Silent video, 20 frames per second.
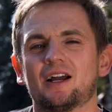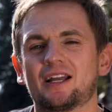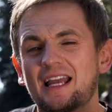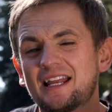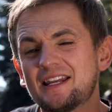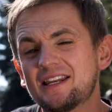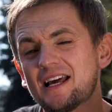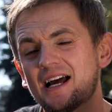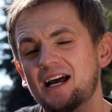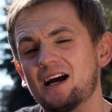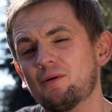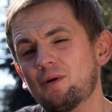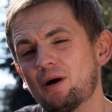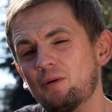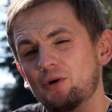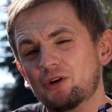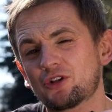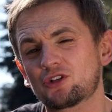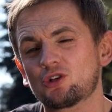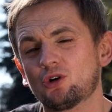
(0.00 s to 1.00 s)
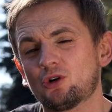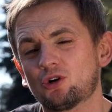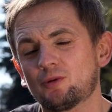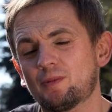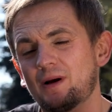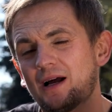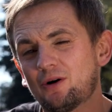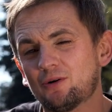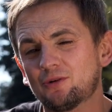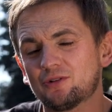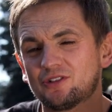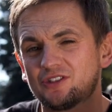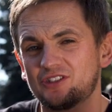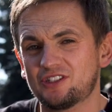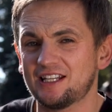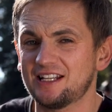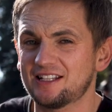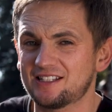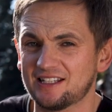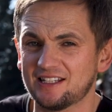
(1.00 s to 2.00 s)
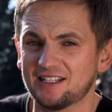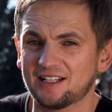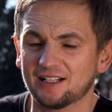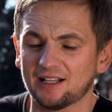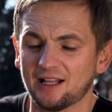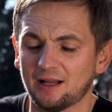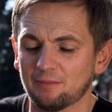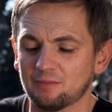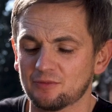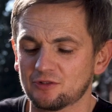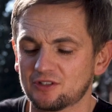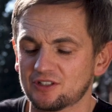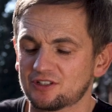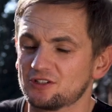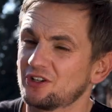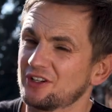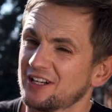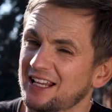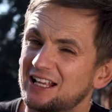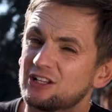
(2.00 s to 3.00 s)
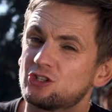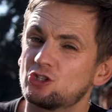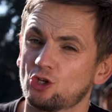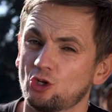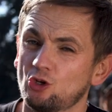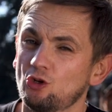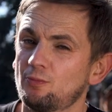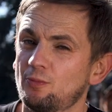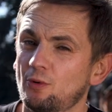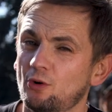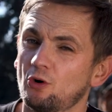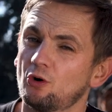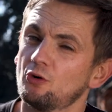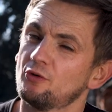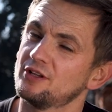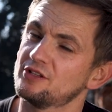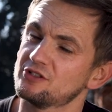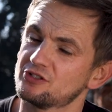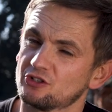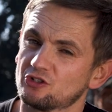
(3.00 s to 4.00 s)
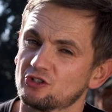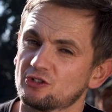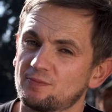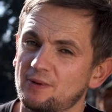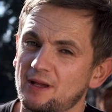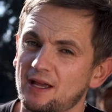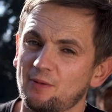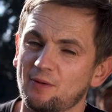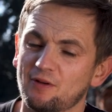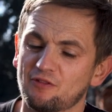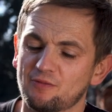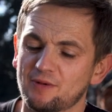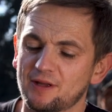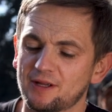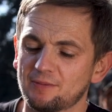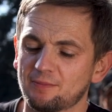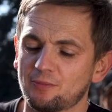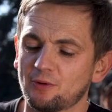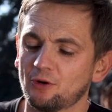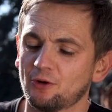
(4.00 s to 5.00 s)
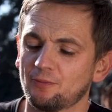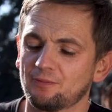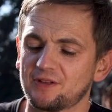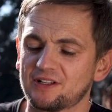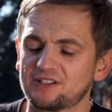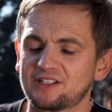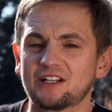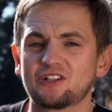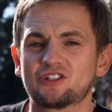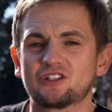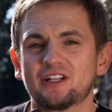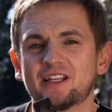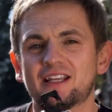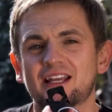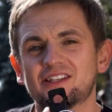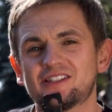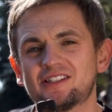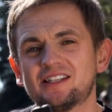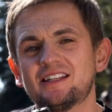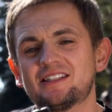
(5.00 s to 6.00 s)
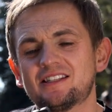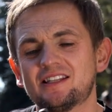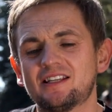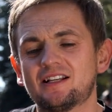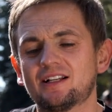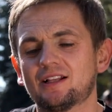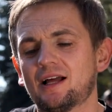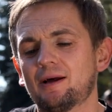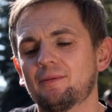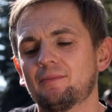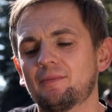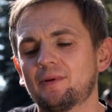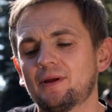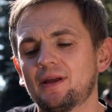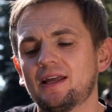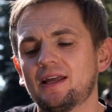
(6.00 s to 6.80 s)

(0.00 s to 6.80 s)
Okay, now I want to talk about CT clamps. It's not going to get too boring, so just bear with me. But essentially, a CT clamp